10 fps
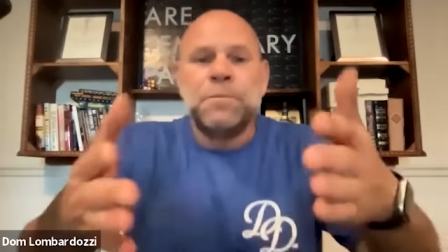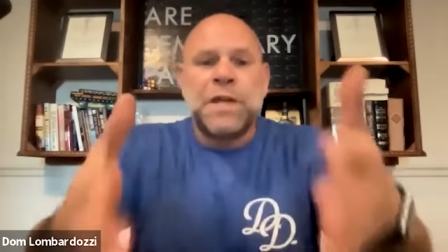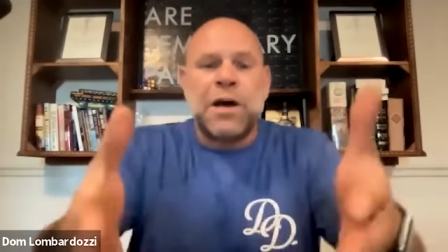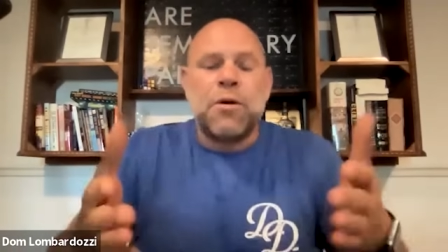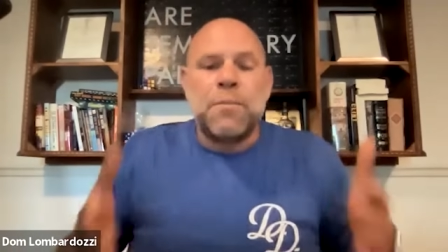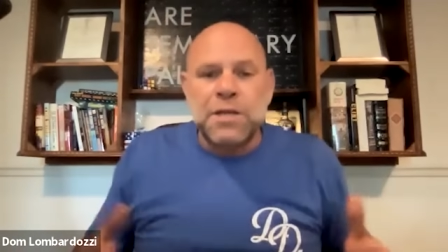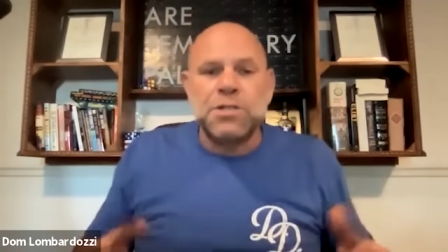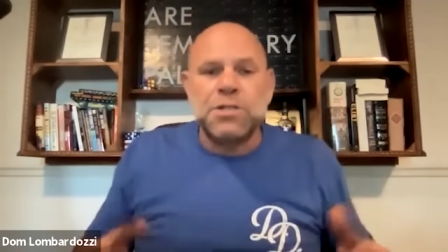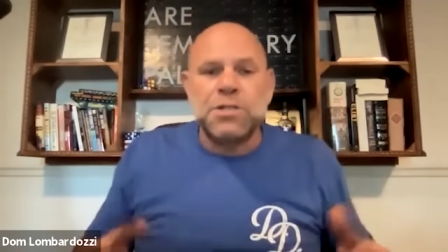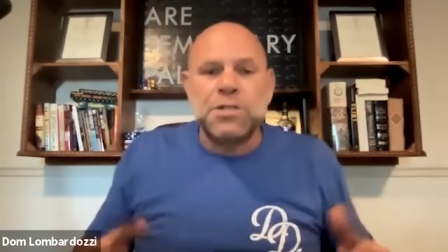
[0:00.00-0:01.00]
Now
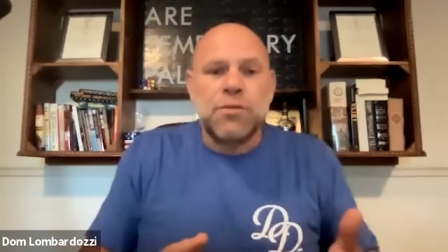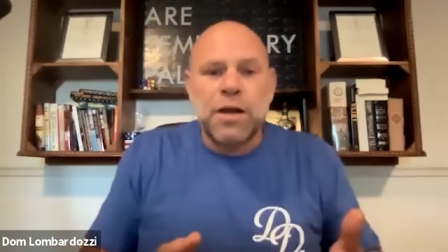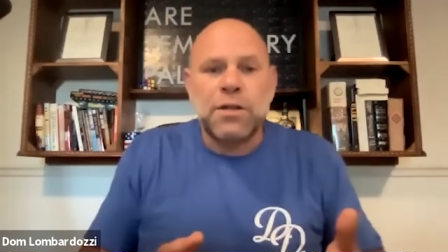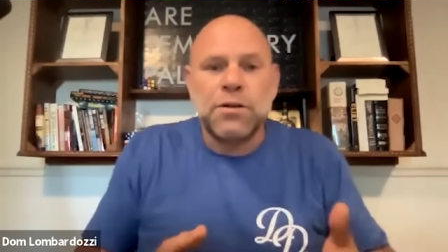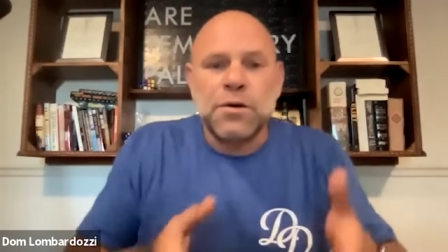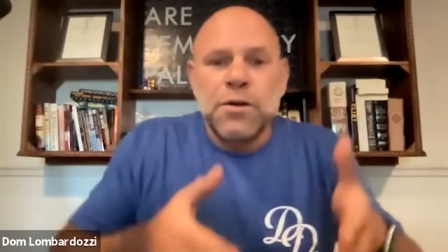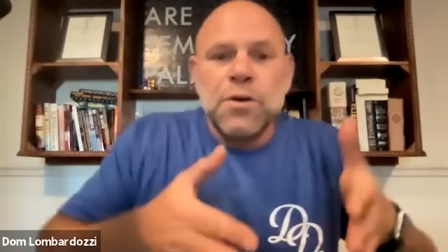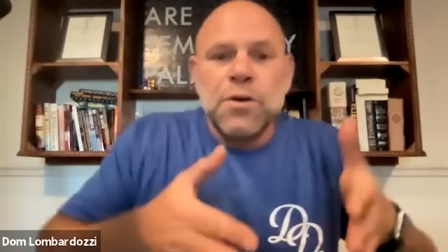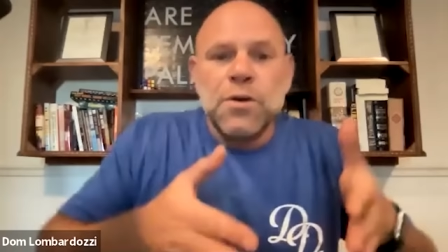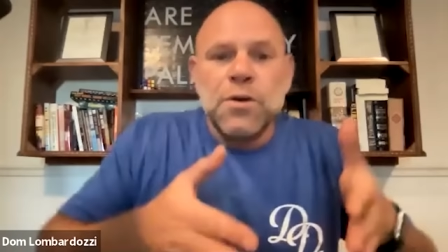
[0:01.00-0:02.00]
imagine a director
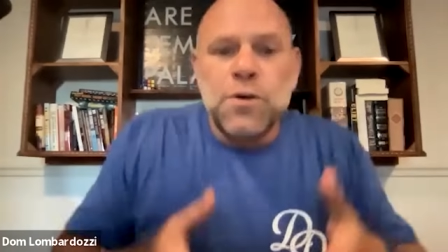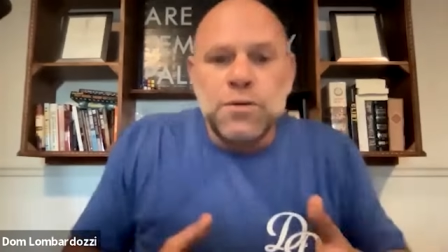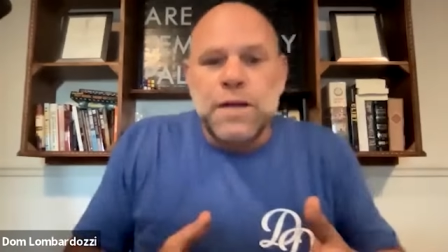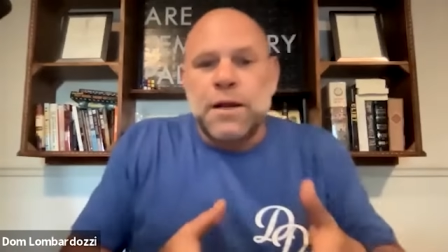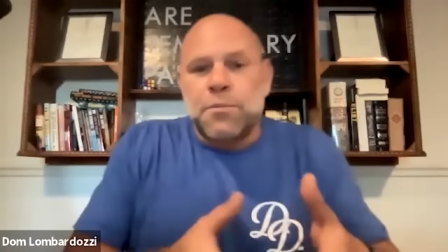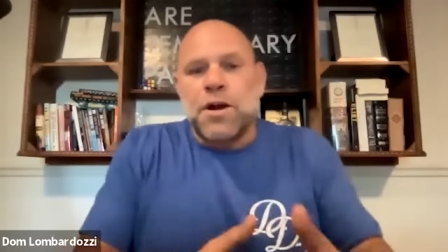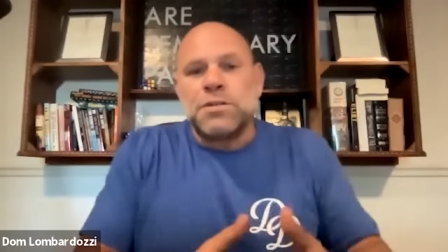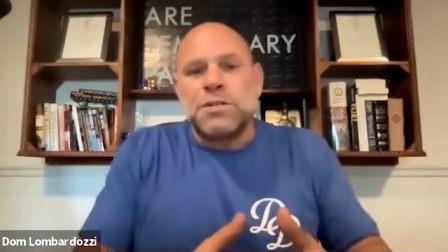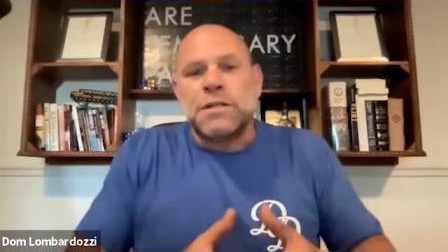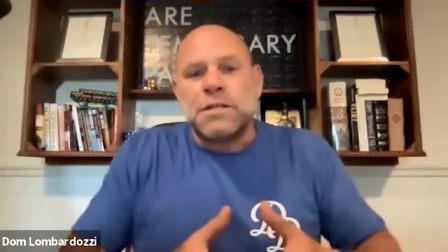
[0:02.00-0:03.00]
that a
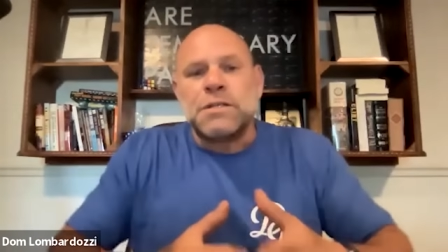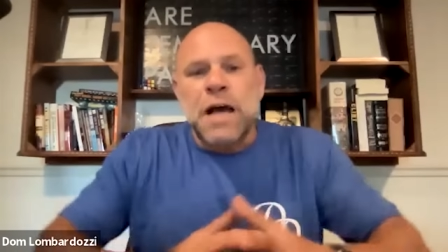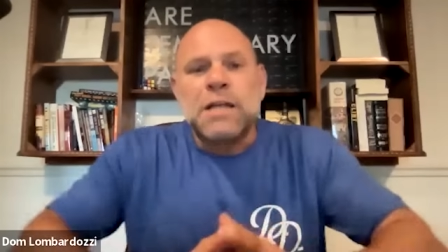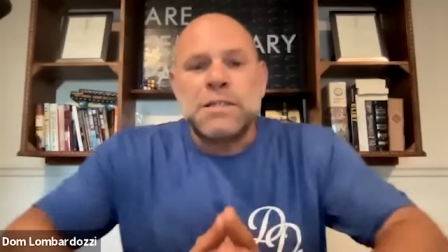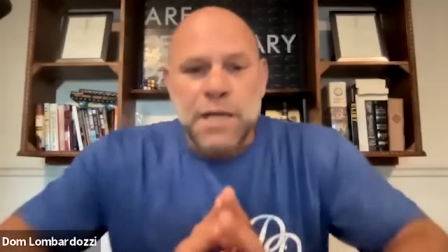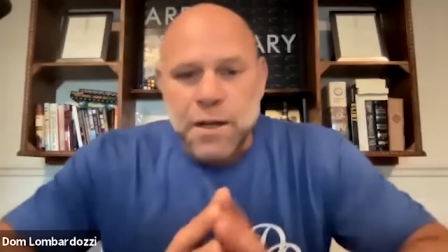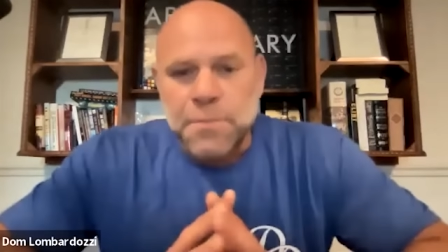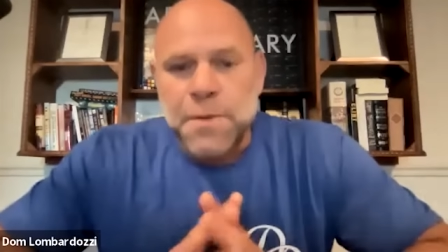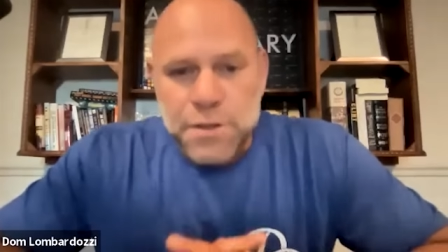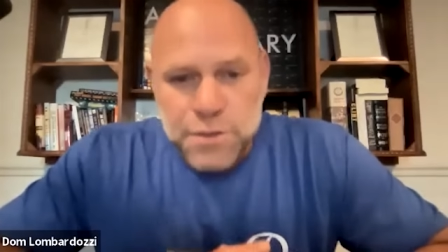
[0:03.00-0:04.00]
project is not set
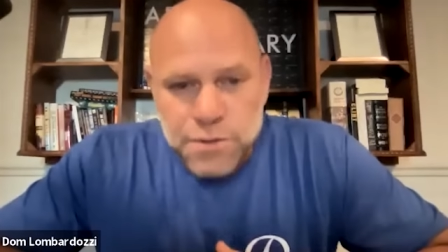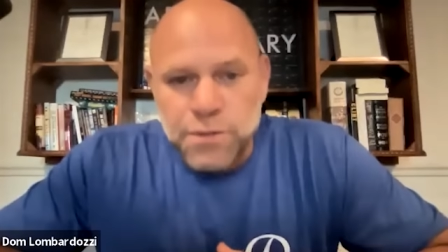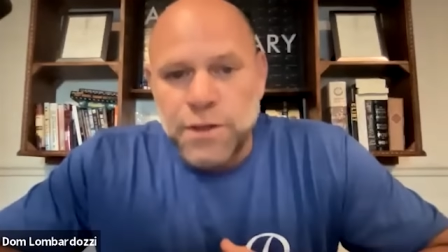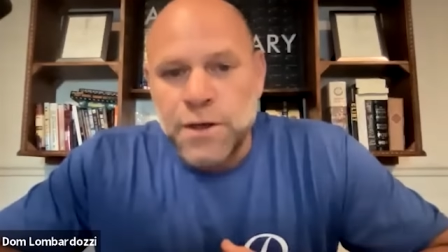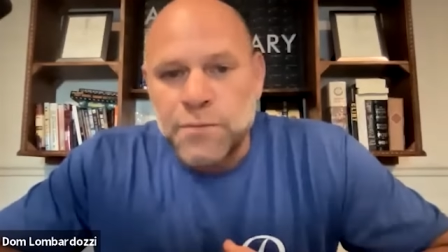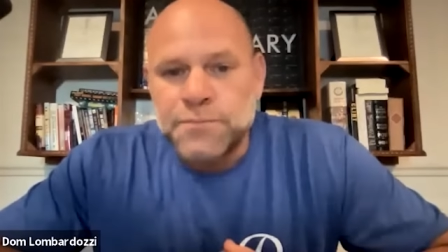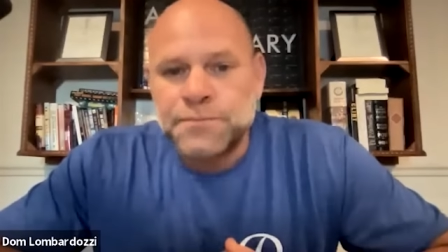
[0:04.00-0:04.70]
up at a studio